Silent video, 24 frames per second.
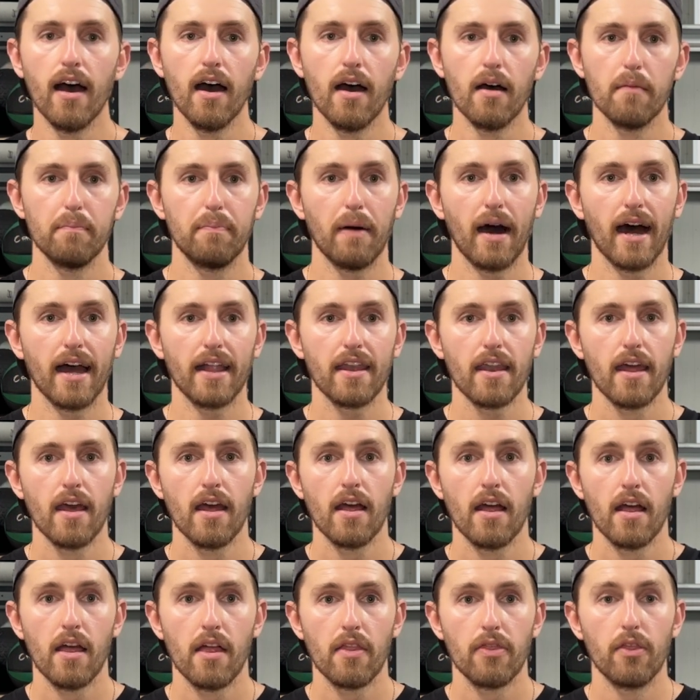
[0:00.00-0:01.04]
But
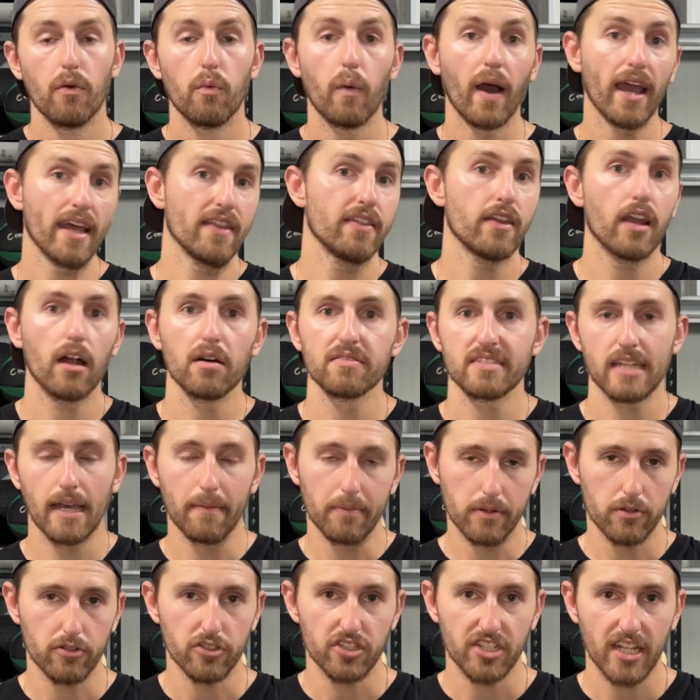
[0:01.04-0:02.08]
the way that I was able
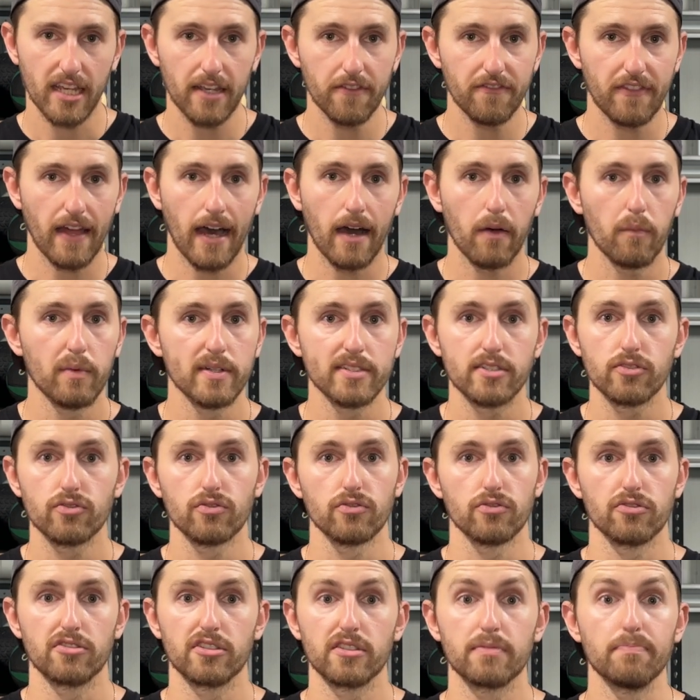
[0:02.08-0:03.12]
to achieve that was
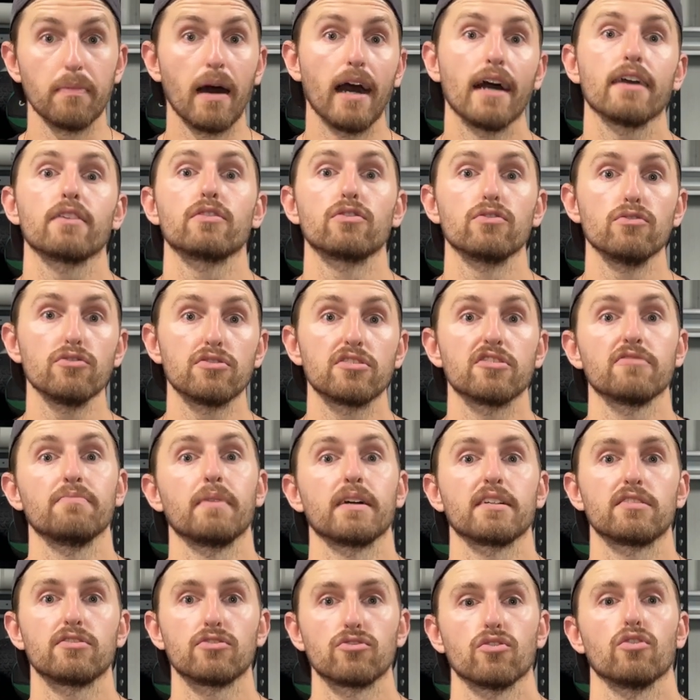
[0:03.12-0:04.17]
through smart use of my
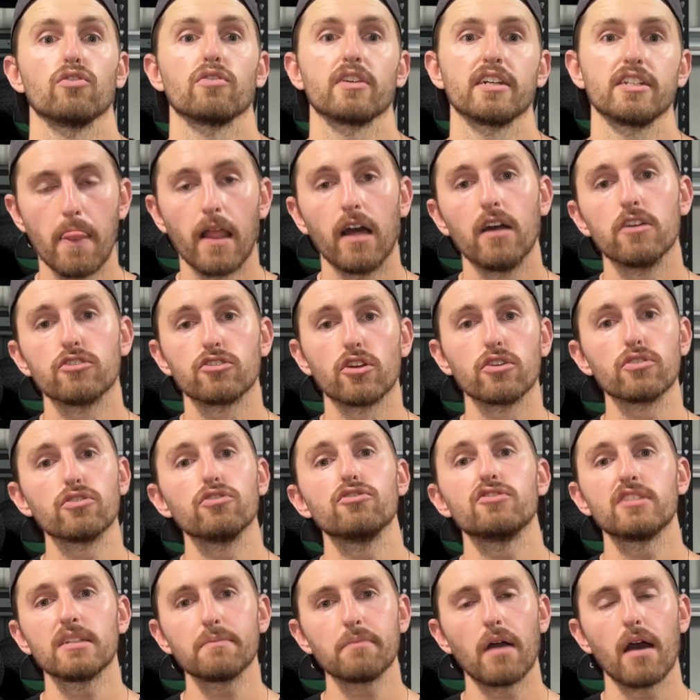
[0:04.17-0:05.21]
storage. So
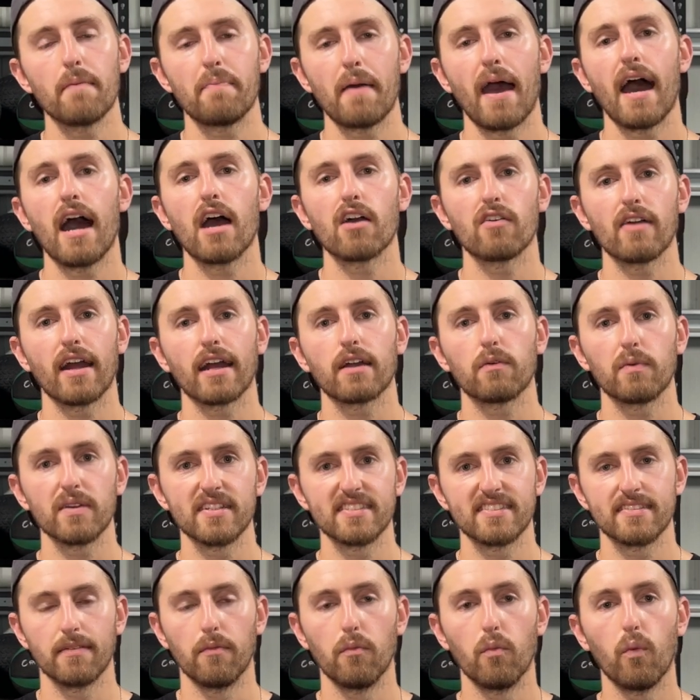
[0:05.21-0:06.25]
using my power rack with
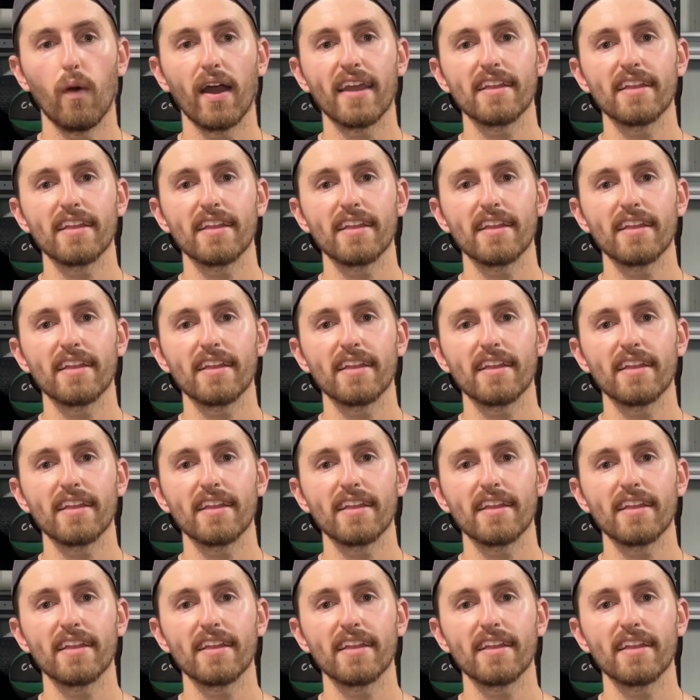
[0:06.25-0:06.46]
some weight